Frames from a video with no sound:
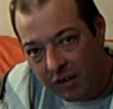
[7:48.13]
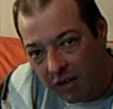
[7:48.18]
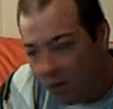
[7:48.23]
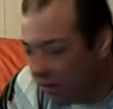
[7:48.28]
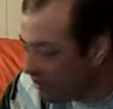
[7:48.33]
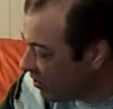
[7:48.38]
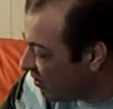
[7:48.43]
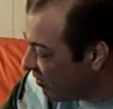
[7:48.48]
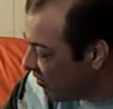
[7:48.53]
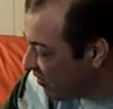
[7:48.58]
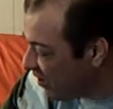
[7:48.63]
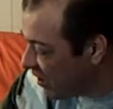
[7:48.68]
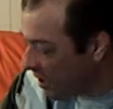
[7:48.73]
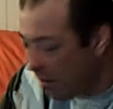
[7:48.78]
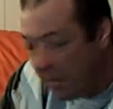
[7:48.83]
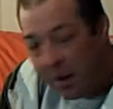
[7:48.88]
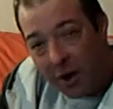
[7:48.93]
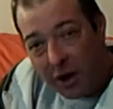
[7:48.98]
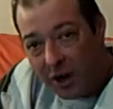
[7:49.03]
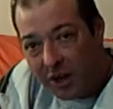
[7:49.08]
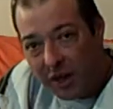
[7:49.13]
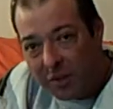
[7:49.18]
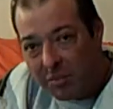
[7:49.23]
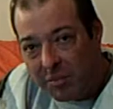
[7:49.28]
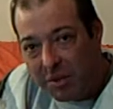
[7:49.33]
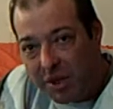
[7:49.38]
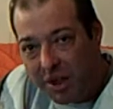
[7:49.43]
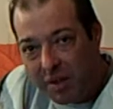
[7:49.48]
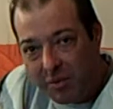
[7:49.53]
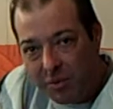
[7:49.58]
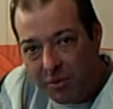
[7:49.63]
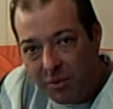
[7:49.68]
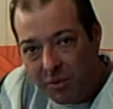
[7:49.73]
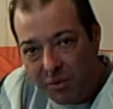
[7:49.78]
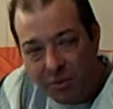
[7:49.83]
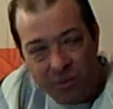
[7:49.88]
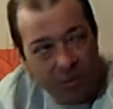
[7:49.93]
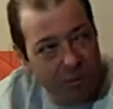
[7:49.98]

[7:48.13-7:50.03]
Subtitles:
If it wasn't for the American people,